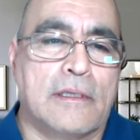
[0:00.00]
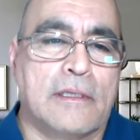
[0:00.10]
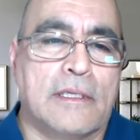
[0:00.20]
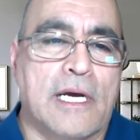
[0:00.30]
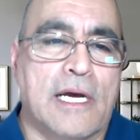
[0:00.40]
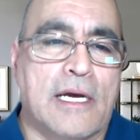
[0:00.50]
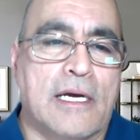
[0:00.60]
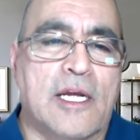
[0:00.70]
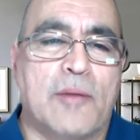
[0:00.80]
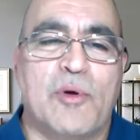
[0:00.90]
A
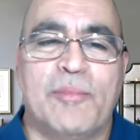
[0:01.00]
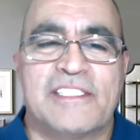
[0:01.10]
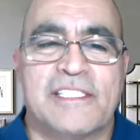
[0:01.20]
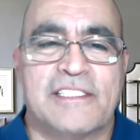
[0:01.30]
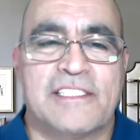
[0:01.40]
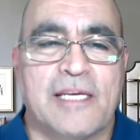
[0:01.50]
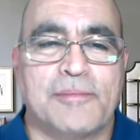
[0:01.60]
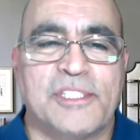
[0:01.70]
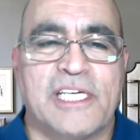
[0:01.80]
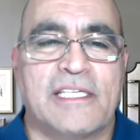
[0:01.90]
couple
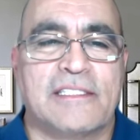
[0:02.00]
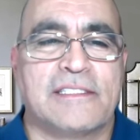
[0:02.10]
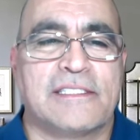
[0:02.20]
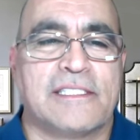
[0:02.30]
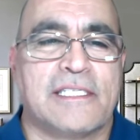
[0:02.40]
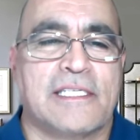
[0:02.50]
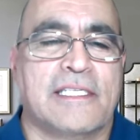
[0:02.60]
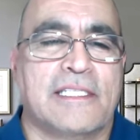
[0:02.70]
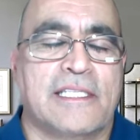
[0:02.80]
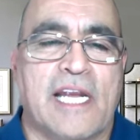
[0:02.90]
misconceptions
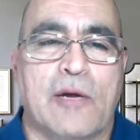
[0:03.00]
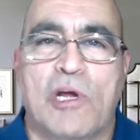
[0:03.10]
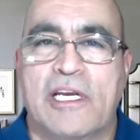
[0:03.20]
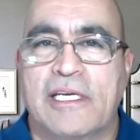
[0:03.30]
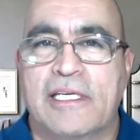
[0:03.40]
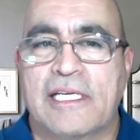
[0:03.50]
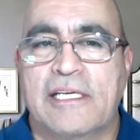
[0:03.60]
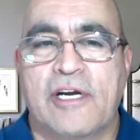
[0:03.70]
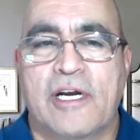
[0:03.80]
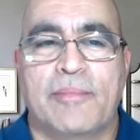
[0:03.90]
that I wanted to
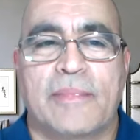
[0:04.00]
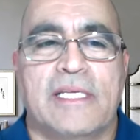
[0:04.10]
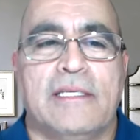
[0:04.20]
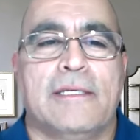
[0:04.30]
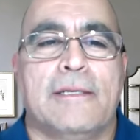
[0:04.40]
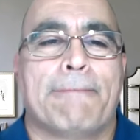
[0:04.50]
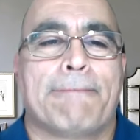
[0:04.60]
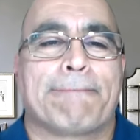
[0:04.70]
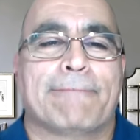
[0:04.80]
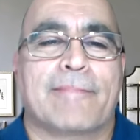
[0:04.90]
clear up.
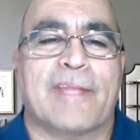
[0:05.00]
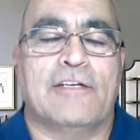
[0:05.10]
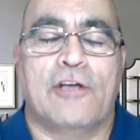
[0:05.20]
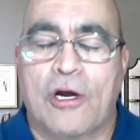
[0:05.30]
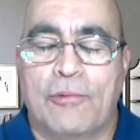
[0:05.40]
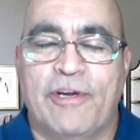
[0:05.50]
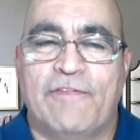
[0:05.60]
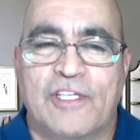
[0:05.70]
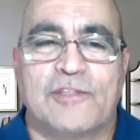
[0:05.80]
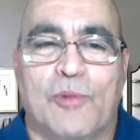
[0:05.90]
No,
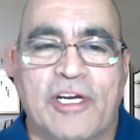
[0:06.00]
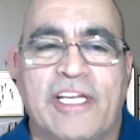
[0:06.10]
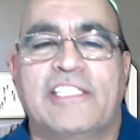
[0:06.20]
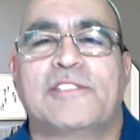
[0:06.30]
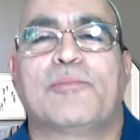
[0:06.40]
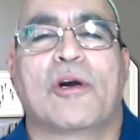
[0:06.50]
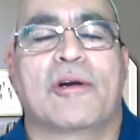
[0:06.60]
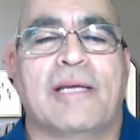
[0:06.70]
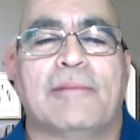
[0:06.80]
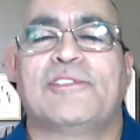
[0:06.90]
reverse mortgage
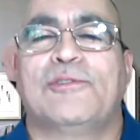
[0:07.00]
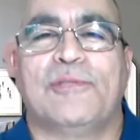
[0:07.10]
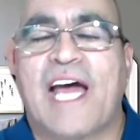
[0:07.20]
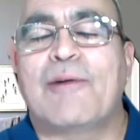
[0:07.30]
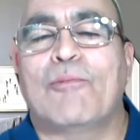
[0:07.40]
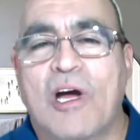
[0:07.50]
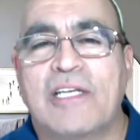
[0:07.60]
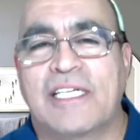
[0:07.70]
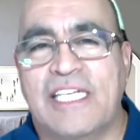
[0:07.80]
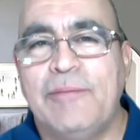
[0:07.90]
programs do not want
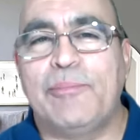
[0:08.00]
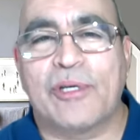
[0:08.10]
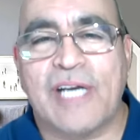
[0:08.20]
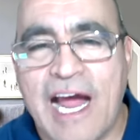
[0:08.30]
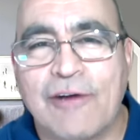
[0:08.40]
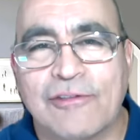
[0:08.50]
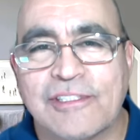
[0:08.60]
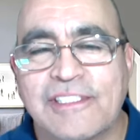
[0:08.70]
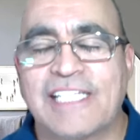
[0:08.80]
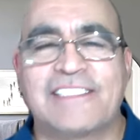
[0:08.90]
to keep your house.
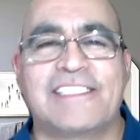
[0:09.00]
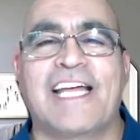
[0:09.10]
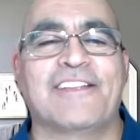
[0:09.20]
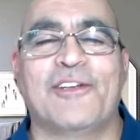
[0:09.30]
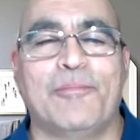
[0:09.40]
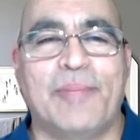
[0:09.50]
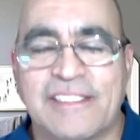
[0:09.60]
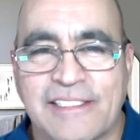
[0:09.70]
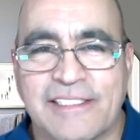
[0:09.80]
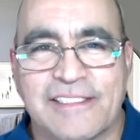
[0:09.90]
That's not their
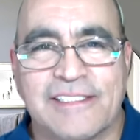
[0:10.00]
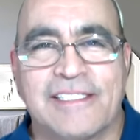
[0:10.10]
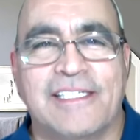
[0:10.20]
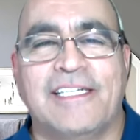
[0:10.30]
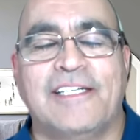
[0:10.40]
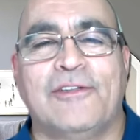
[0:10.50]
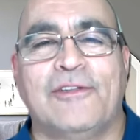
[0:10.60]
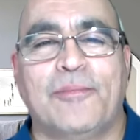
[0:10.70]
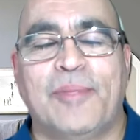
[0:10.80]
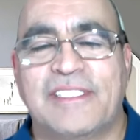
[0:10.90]
business.
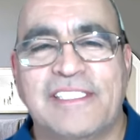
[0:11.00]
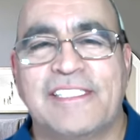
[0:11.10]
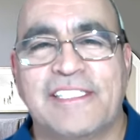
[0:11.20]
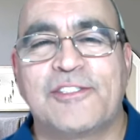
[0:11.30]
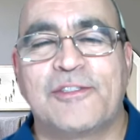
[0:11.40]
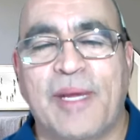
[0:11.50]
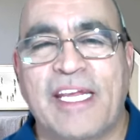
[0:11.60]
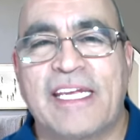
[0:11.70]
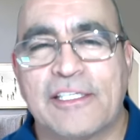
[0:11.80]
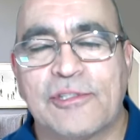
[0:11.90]
Their business is to make
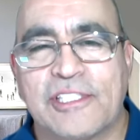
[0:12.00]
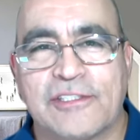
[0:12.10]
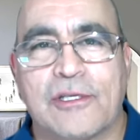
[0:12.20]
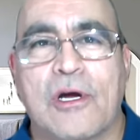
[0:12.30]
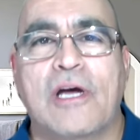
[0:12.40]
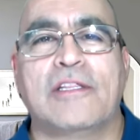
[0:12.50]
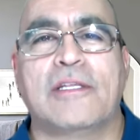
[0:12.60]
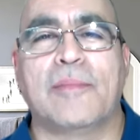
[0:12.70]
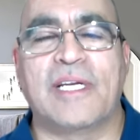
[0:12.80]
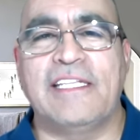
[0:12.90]
interest on the
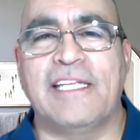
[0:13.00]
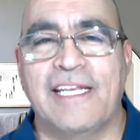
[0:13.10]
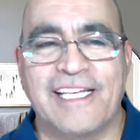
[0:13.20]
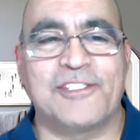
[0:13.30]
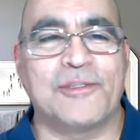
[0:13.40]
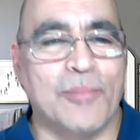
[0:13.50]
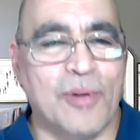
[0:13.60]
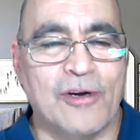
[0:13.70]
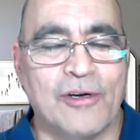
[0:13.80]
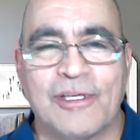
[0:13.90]
money they let you
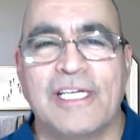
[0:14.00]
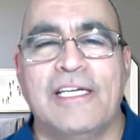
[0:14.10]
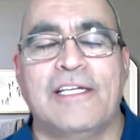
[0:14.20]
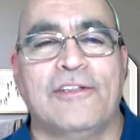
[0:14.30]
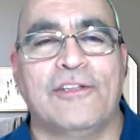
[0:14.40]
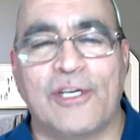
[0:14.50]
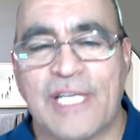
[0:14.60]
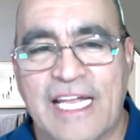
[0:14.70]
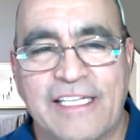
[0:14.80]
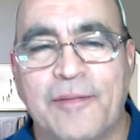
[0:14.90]
borrow. They're
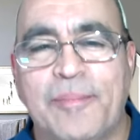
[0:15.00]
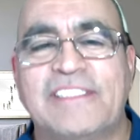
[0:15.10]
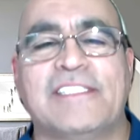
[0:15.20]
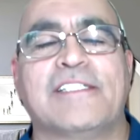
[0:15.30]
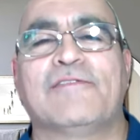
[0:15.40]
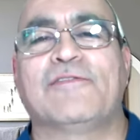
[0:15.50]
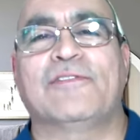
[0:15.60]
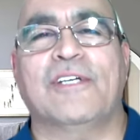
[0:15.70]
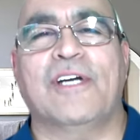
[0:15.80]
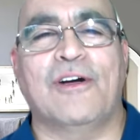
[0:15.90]
not in the business of,
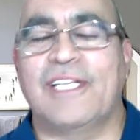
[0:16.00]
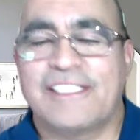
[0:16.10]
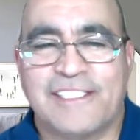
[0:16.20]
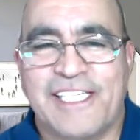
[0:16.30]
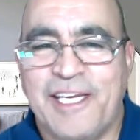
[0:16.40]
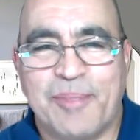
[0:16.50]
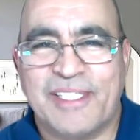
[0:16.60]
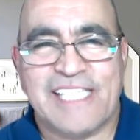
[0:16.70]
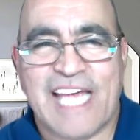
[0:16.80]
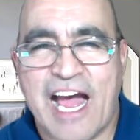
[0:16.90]
oh, let's keep
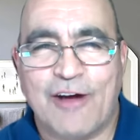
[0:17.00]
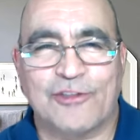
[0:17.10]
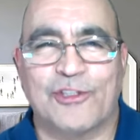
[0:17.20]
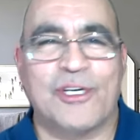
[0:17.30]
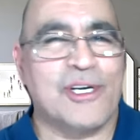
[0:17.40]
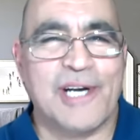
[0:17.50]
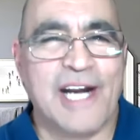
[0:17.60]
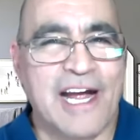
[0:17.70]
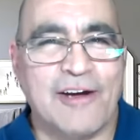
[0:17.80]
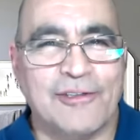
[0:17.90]
his house or her
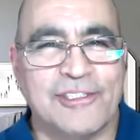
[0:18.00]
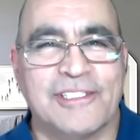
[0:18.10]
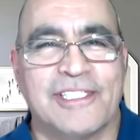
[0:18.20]
house.